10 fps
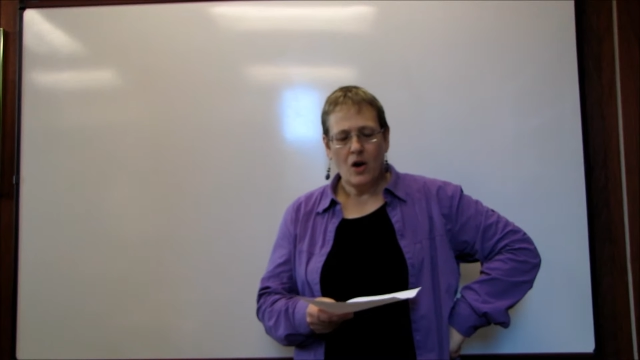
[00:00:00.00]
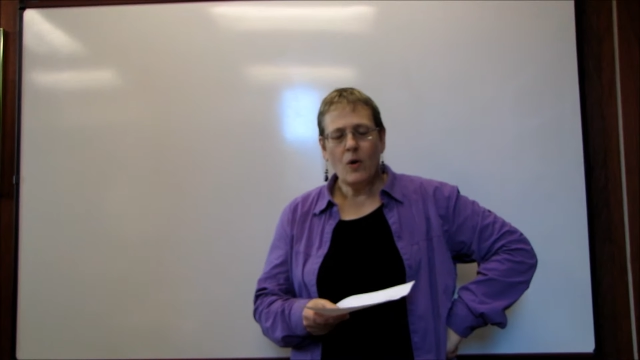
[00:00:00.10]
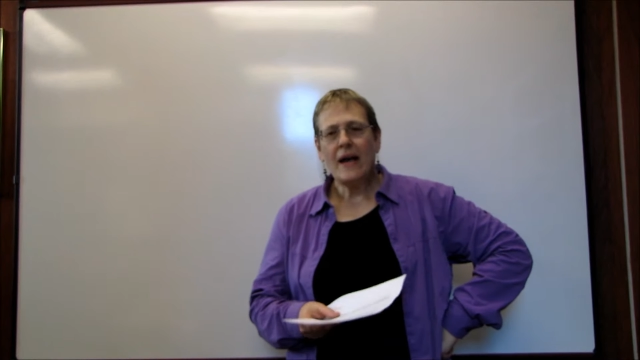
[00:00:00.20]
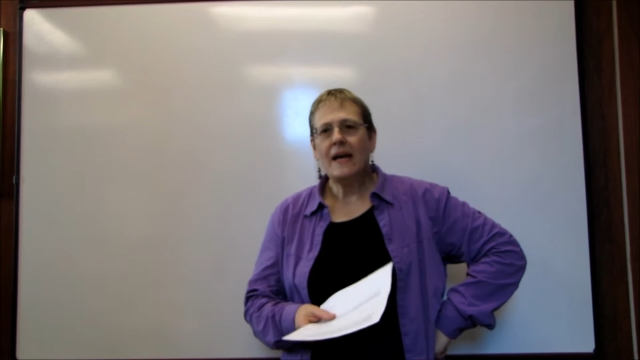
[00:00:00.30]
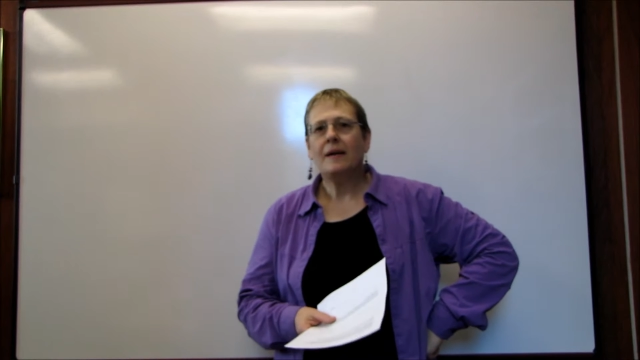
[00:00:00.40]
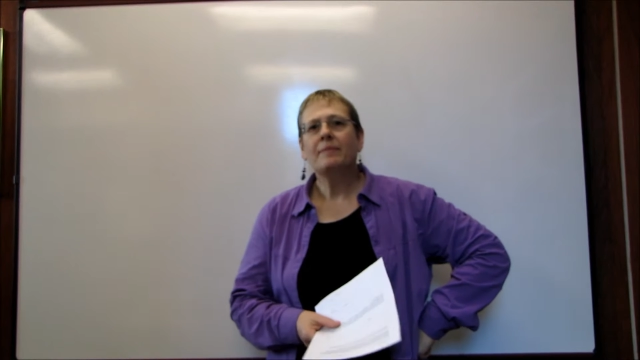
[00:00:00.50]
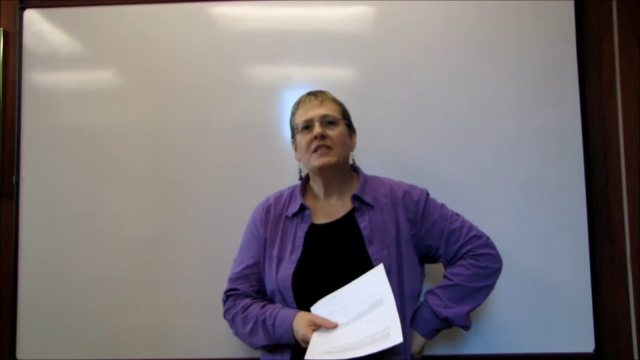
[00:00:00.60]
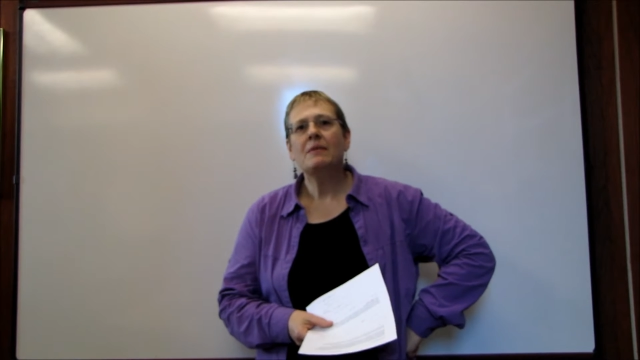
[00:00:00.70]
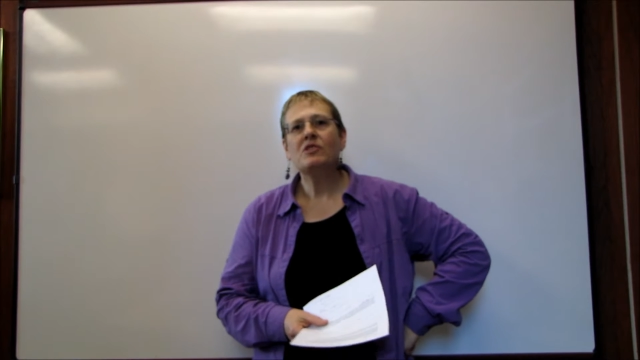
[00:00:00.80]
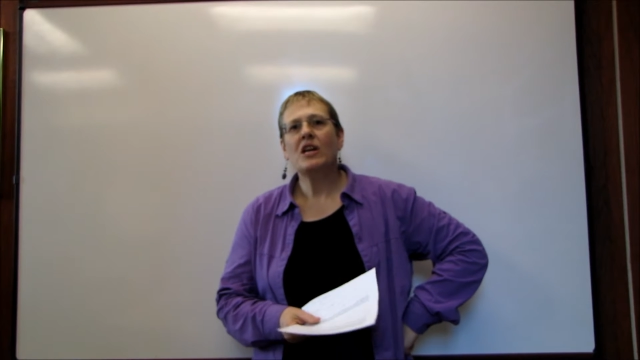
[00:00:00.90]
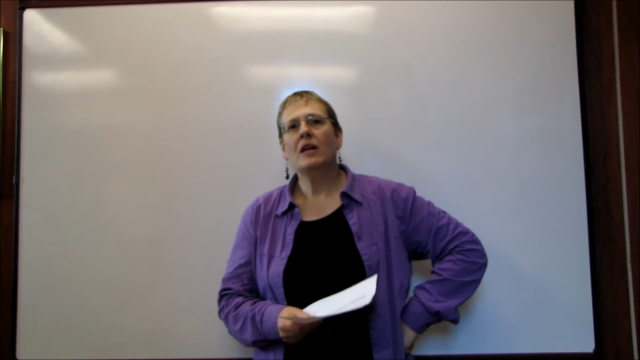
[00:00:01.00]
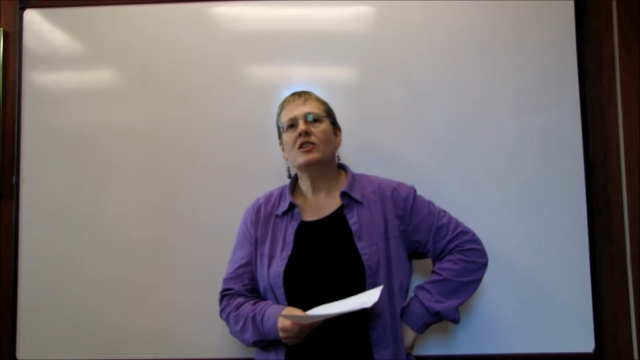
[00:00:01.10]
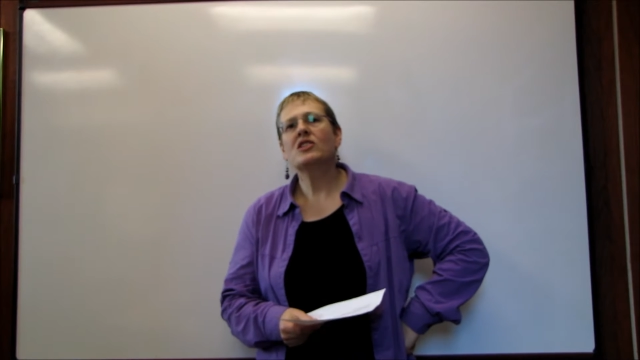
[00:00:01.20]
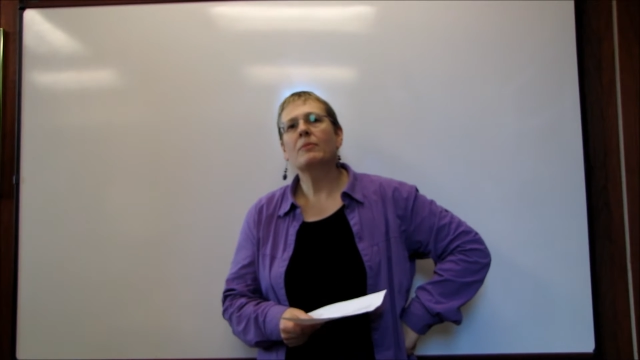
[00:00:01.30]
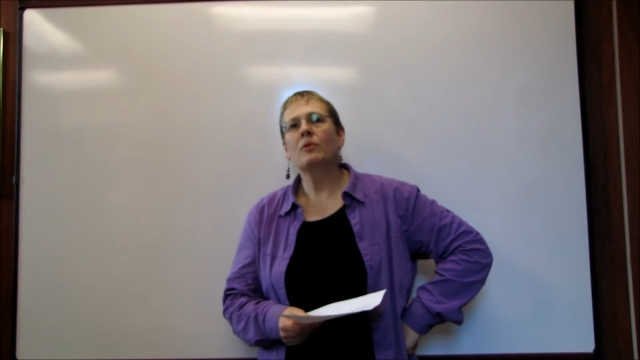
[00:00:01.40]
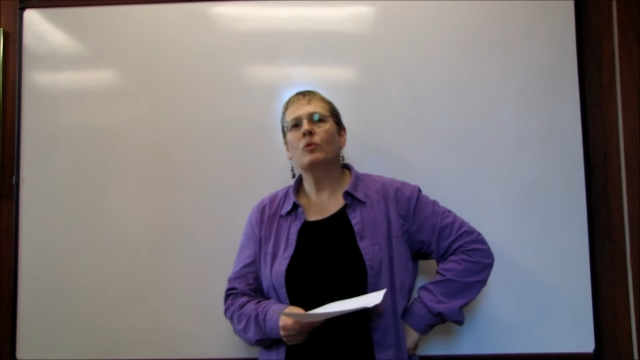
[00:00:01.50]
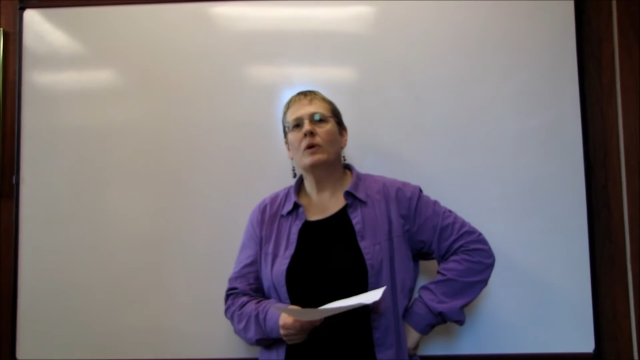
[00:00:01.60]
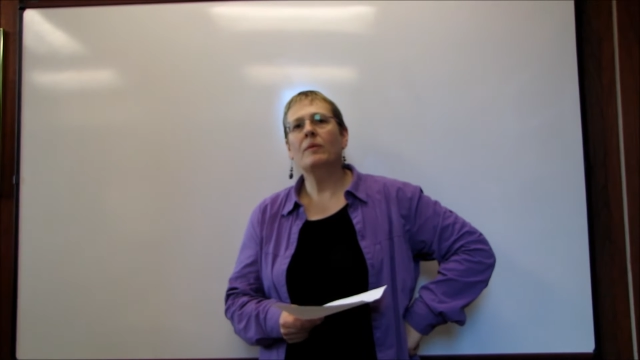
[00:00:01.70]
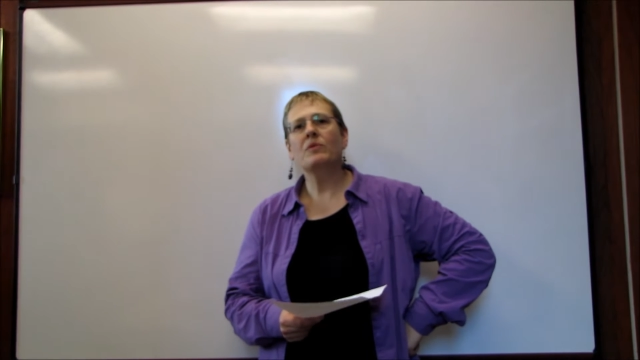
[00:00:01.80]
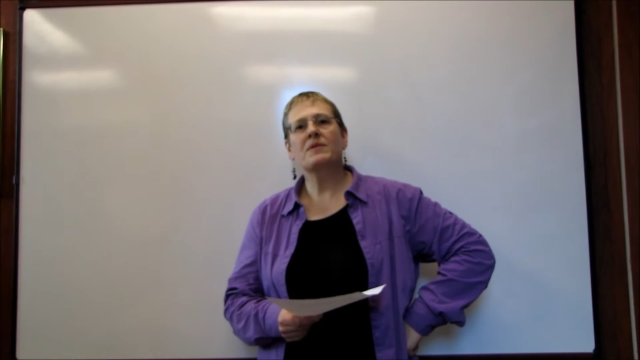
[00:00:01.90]
Okay, team challenge number
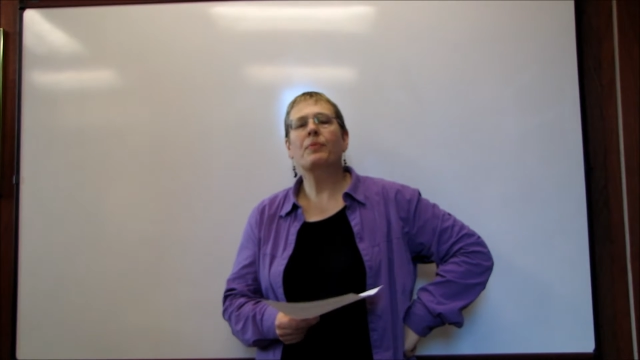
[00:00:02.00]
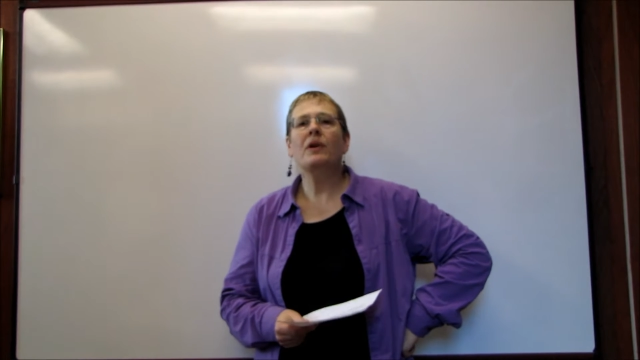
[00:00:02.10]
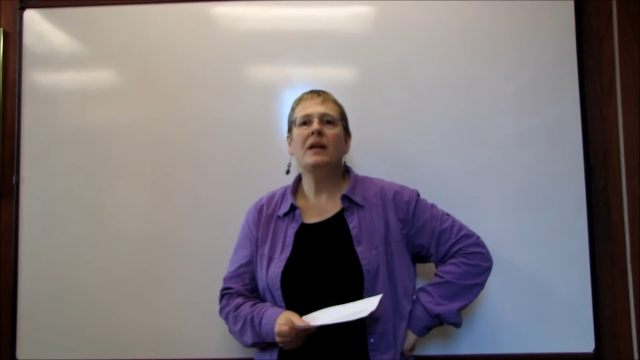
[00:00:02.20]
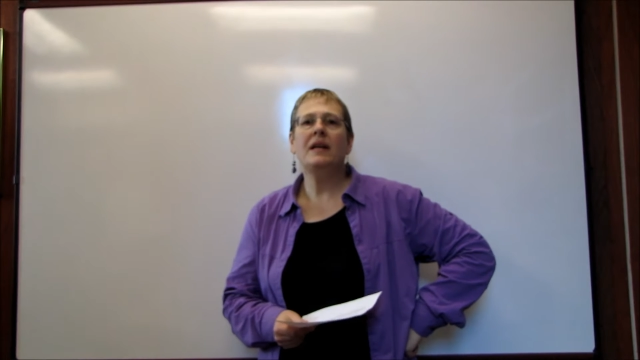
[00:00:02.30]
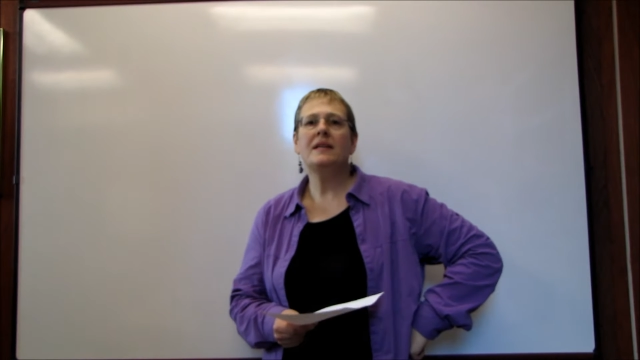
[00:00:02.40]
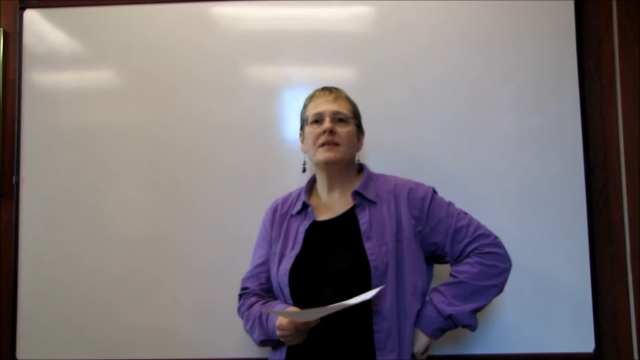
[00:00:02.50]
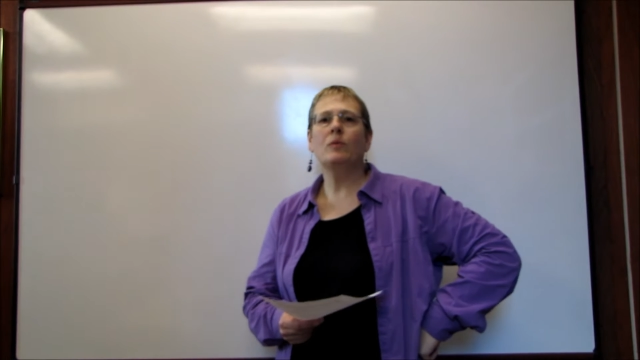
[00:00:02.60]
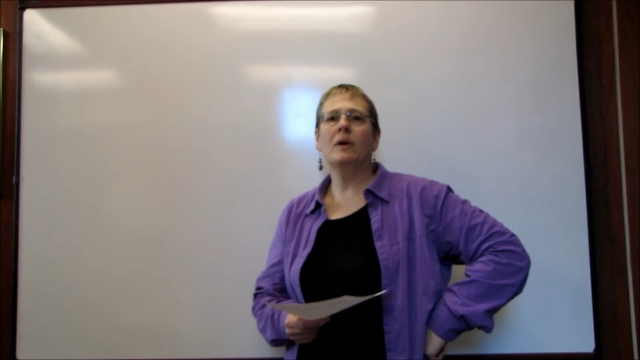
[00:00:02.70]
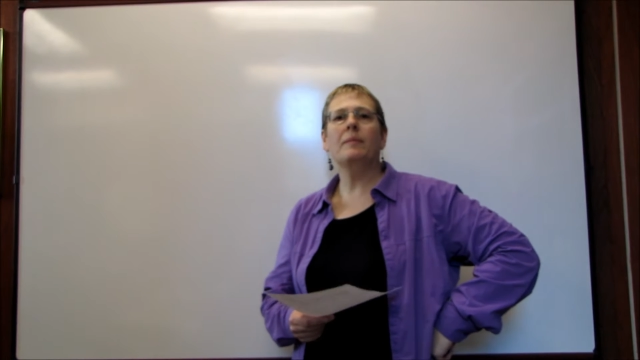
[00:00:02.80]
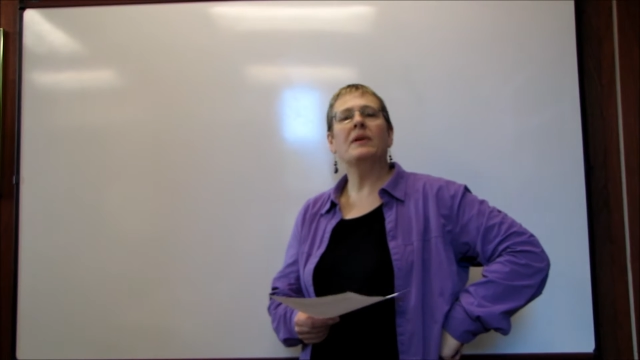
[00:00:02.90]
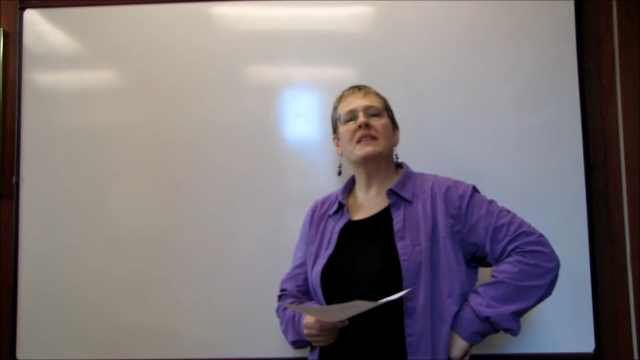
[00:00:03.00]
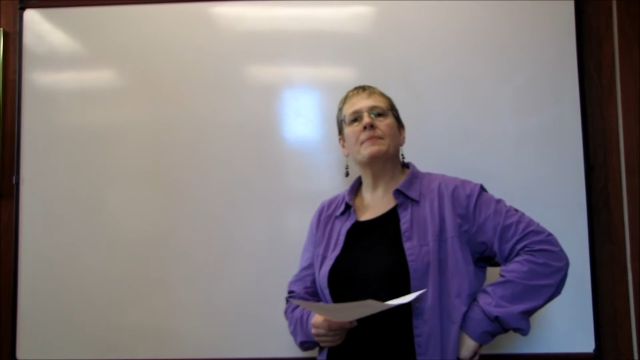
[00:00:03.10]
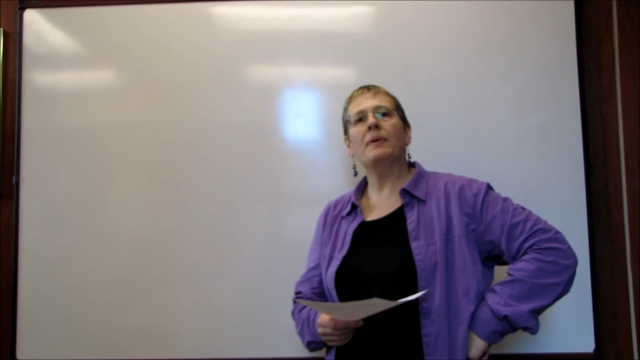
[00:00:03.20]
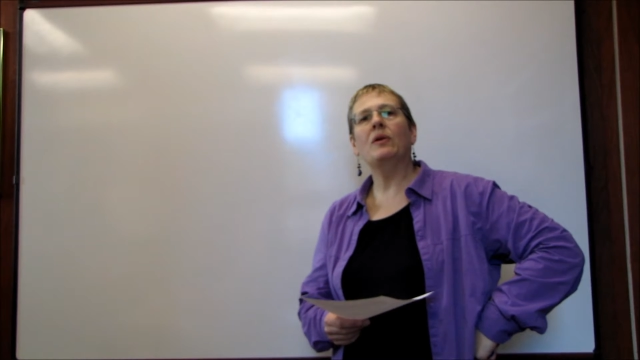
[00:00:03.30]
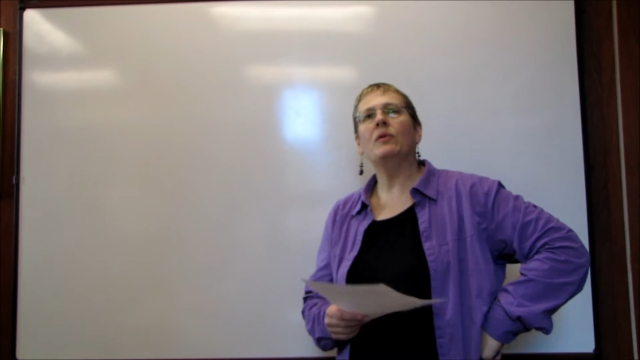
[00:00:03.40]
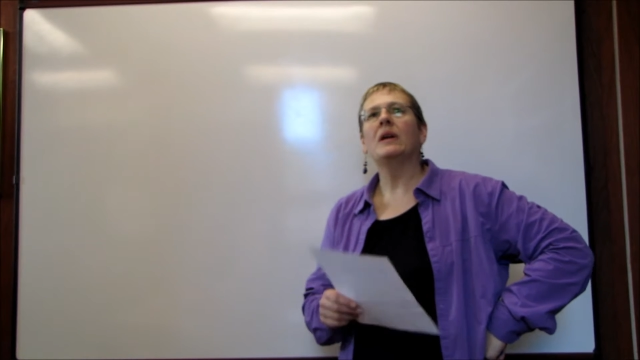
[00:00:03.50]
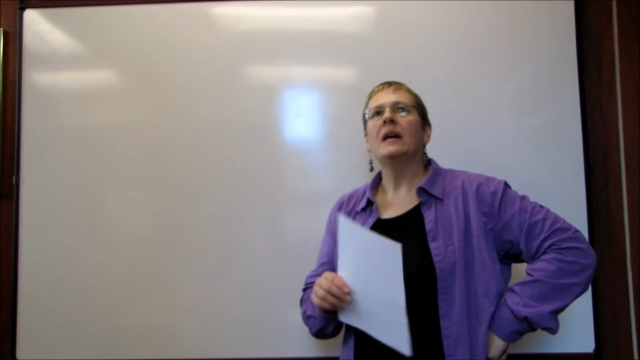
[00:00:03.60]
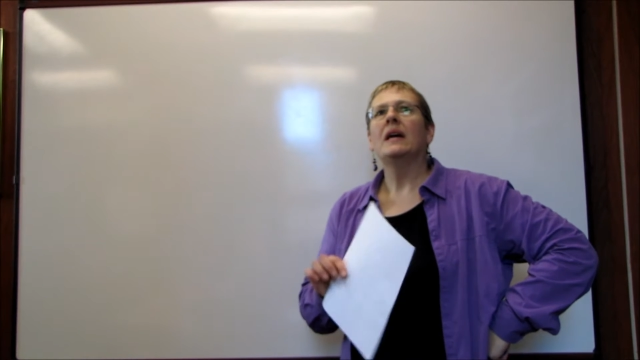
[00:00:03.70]
1 was a pretty easy one, but it's about